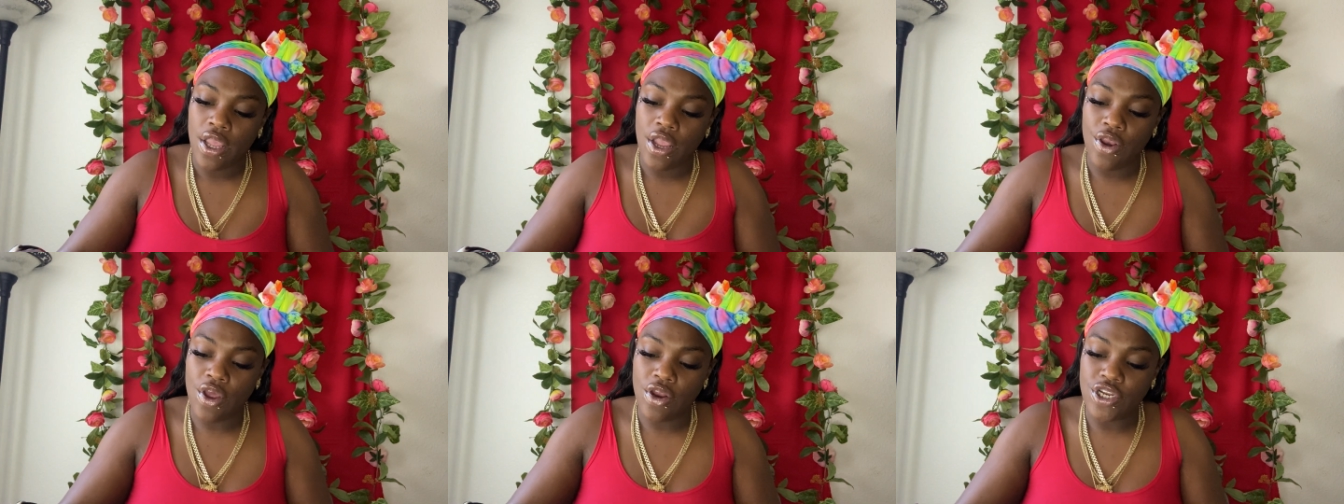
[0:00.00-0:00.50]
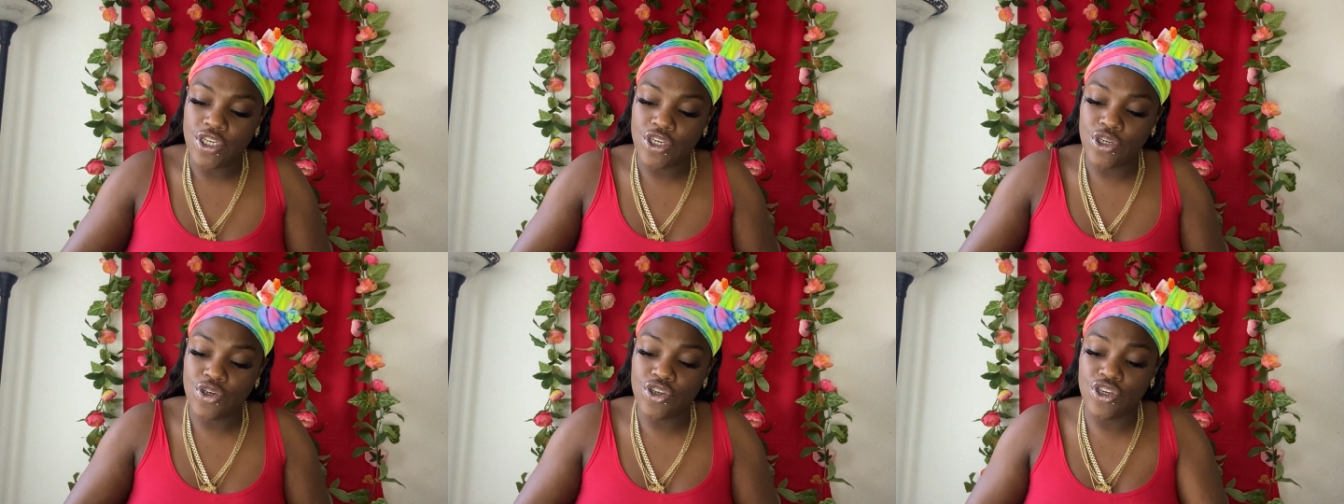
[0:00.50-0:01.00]
You know, the
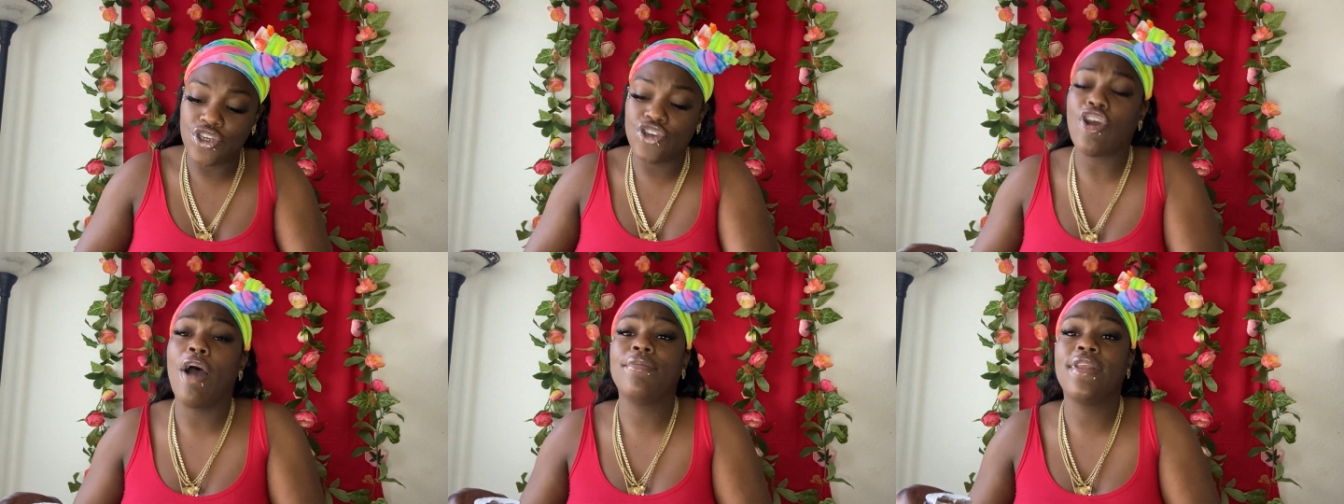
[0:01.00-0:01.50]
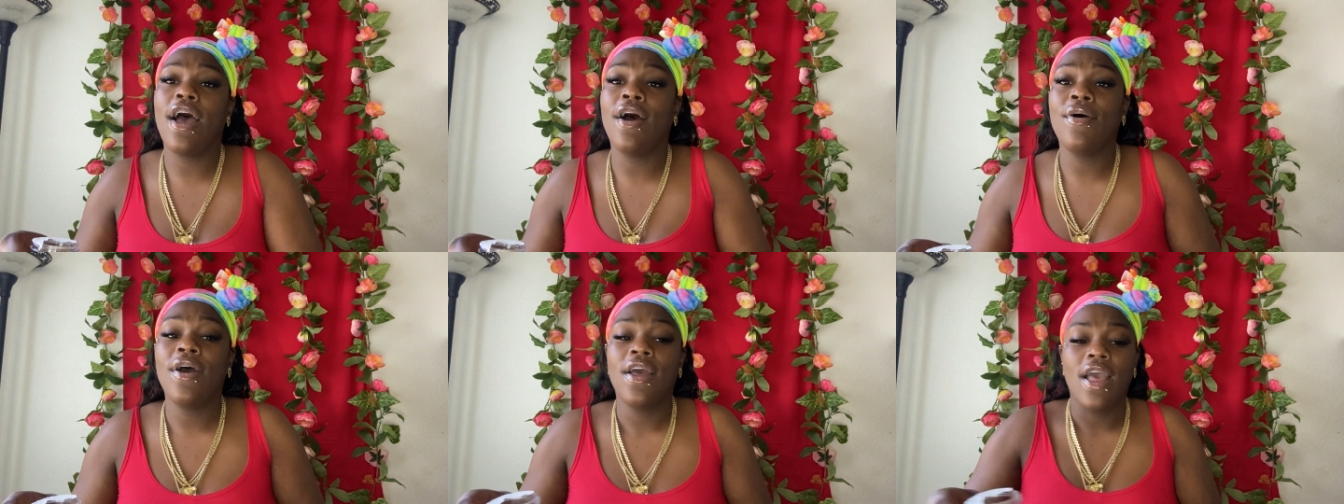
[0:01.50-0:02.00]
shoes just dropped
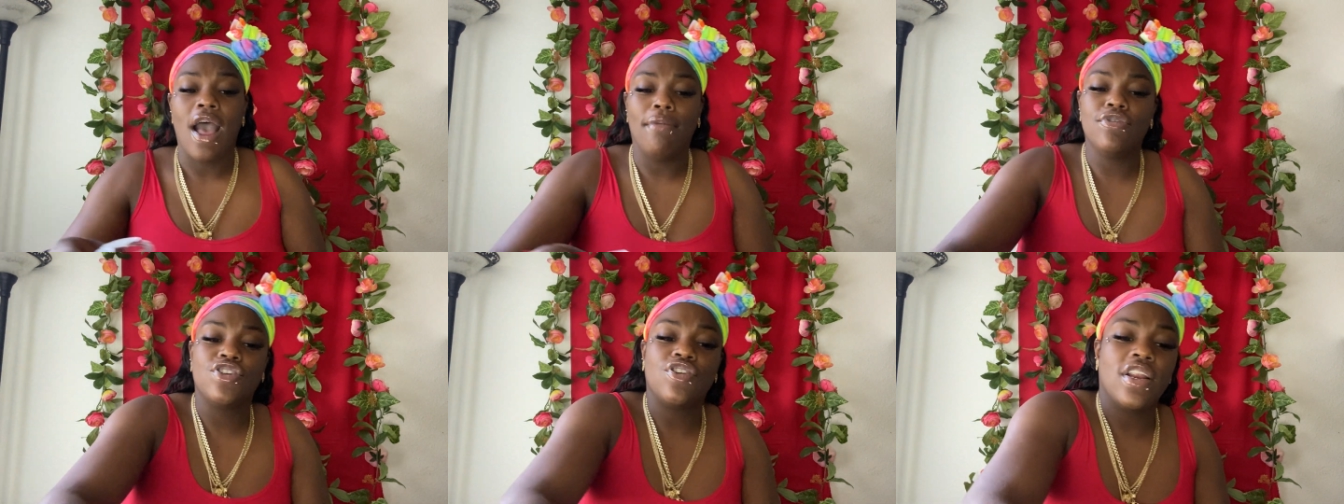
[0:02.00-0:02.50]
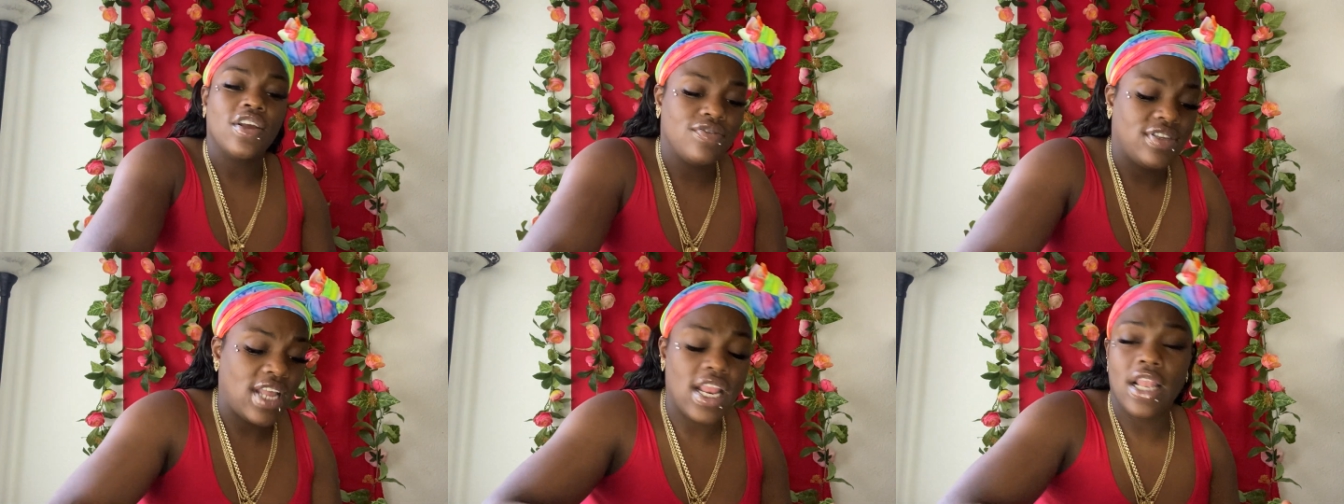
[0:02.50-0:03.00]
out. I'm just trying to go
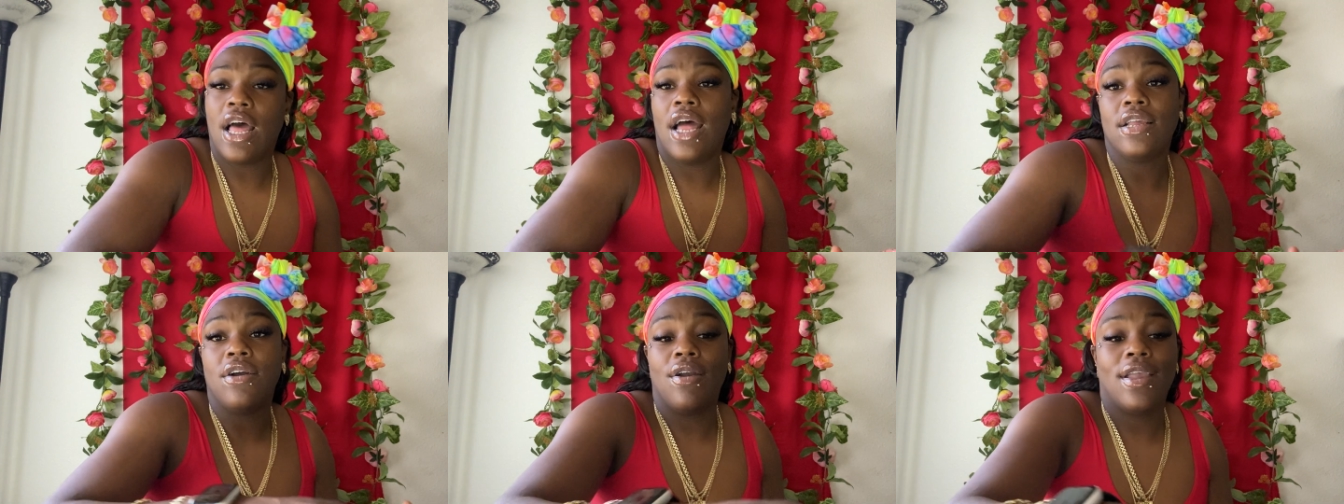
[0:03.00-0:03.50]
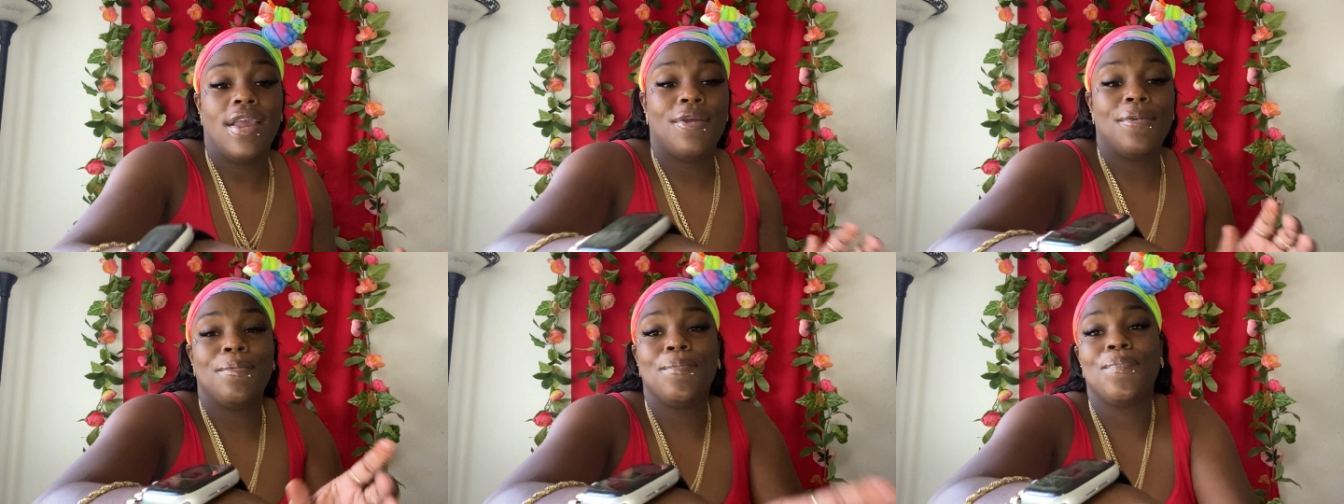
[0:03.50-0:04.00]
stand in line and go get
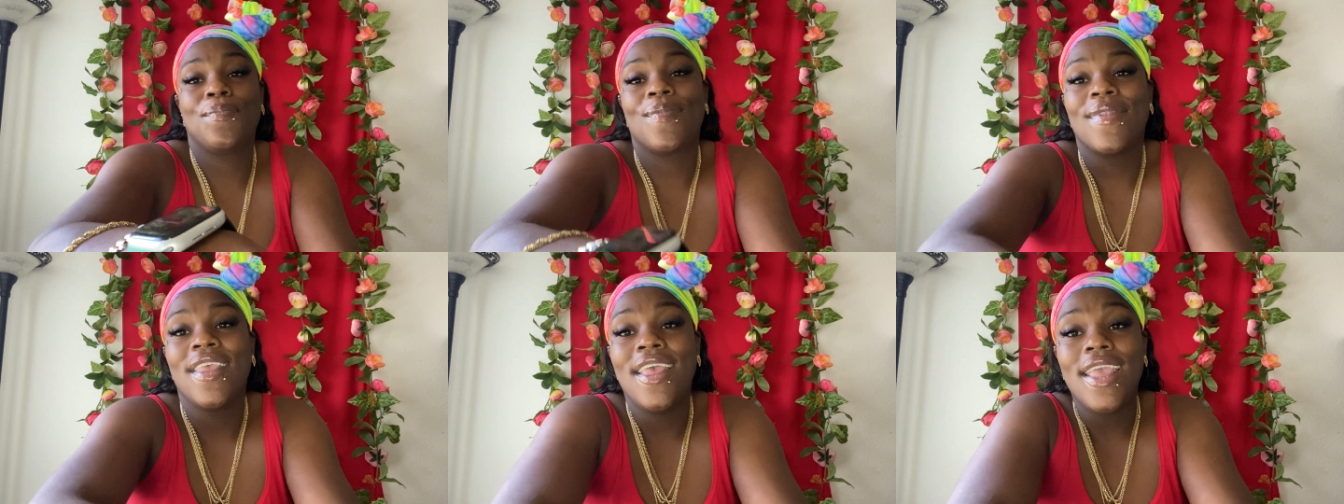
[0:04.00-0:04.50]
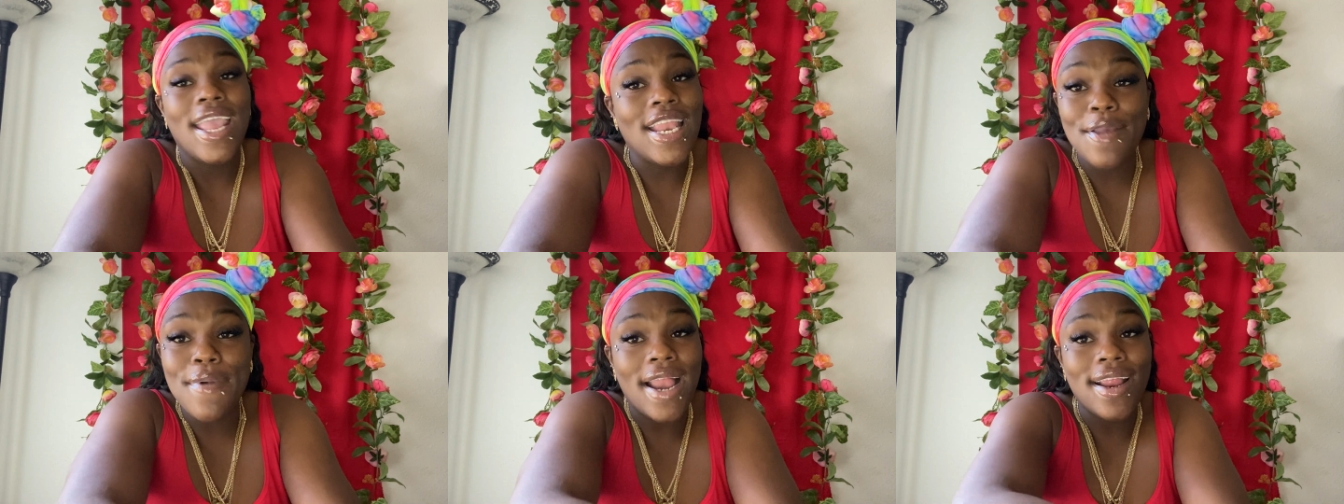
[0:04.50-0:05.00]
them.
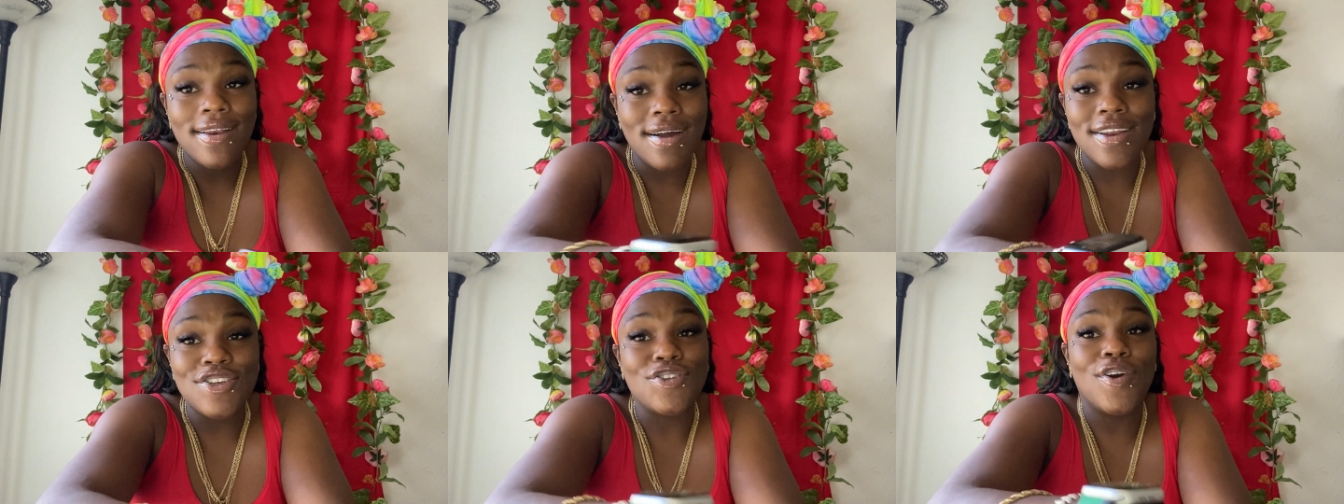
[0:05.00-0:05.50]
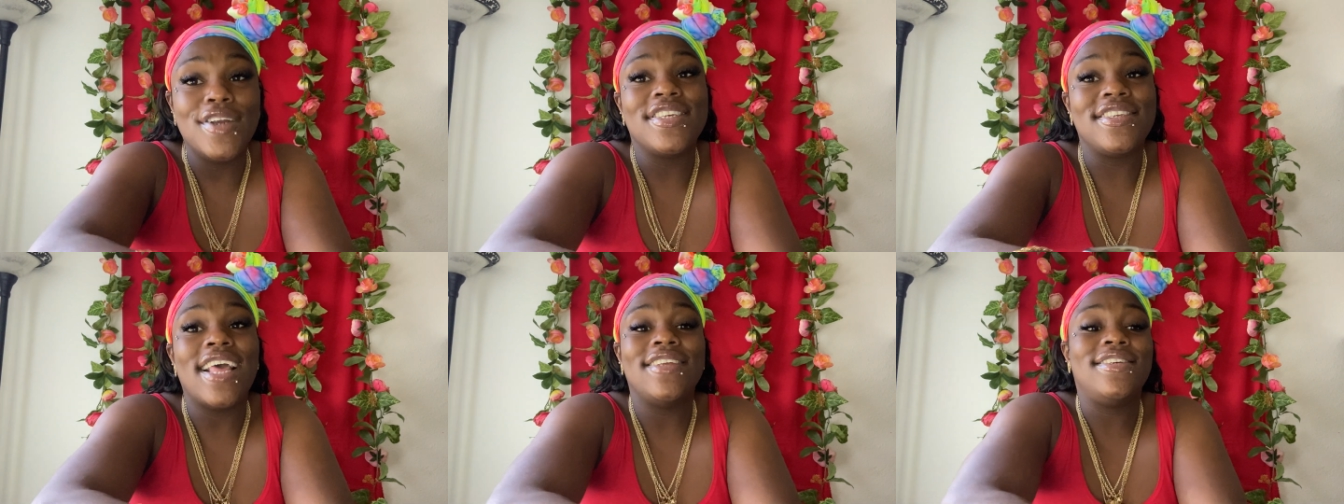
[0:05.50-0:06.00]
Anybody know the
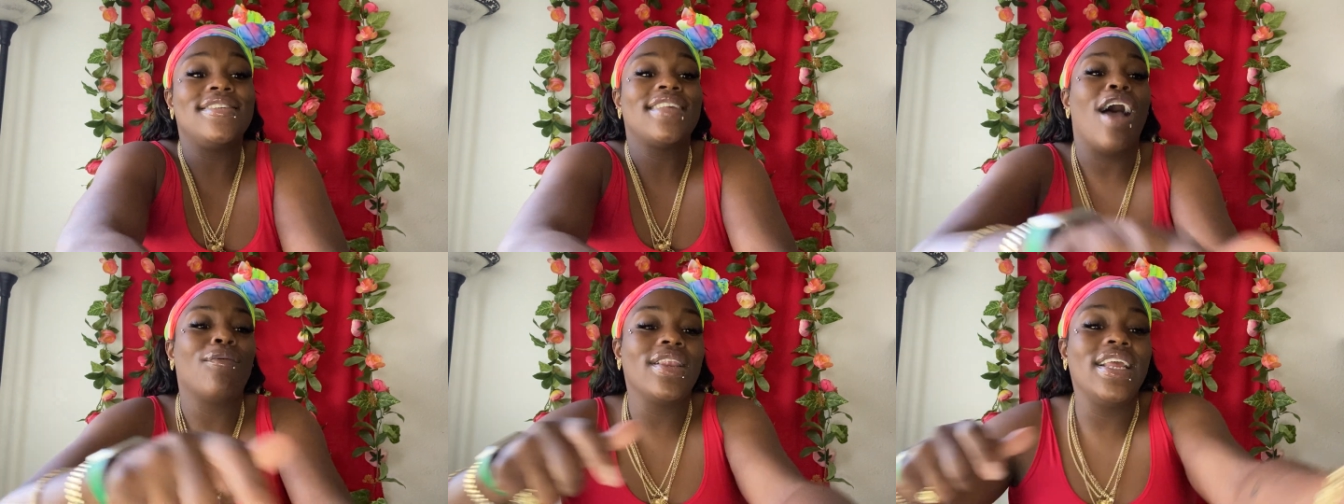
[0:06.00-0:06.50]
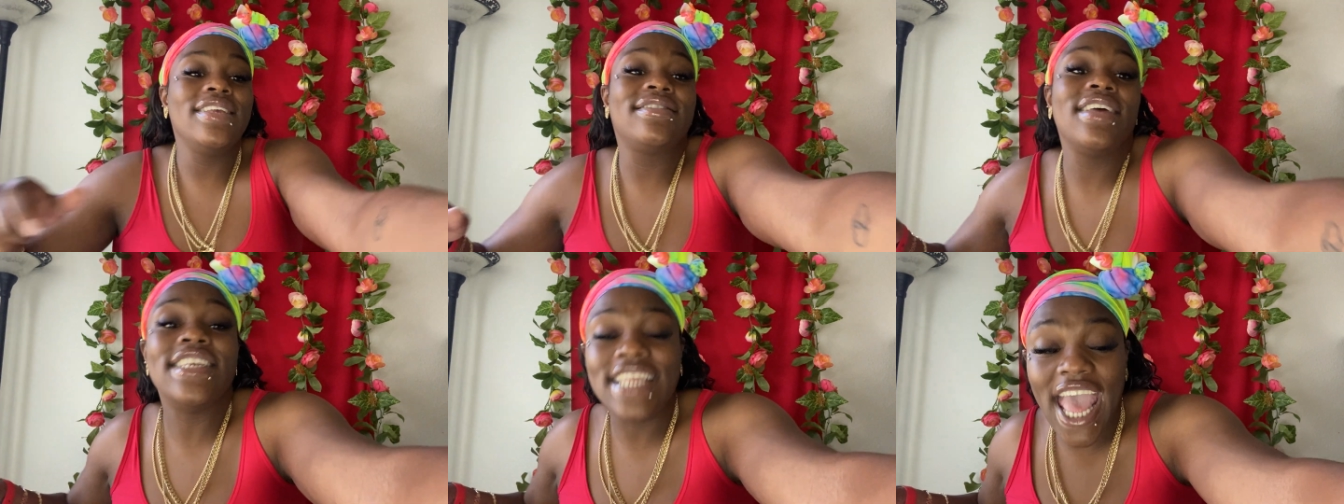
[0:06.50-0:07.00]
Jordans that just got released
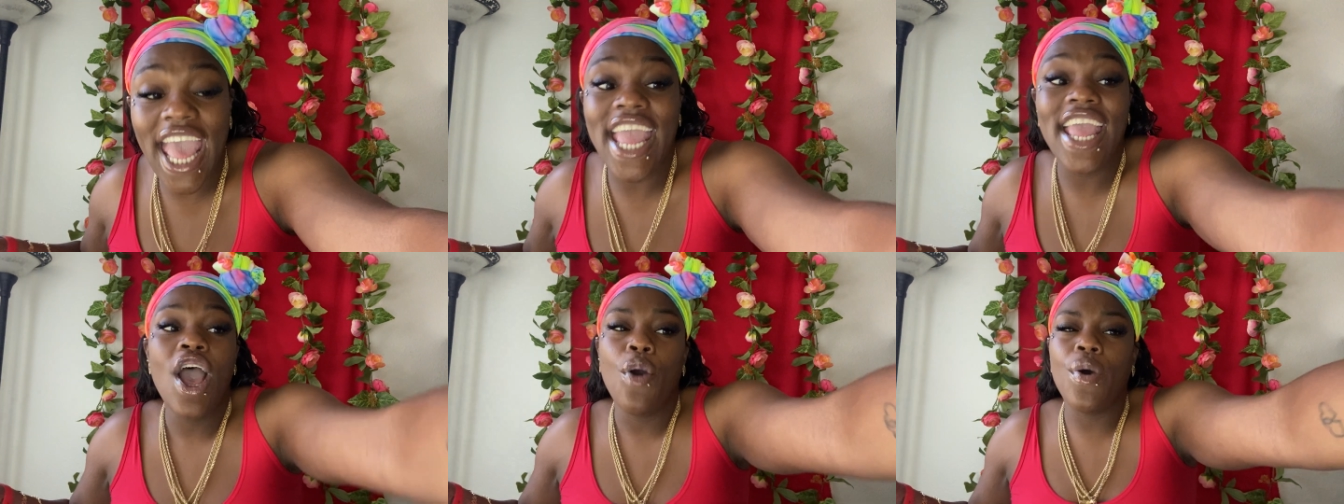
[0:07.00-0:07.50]
today?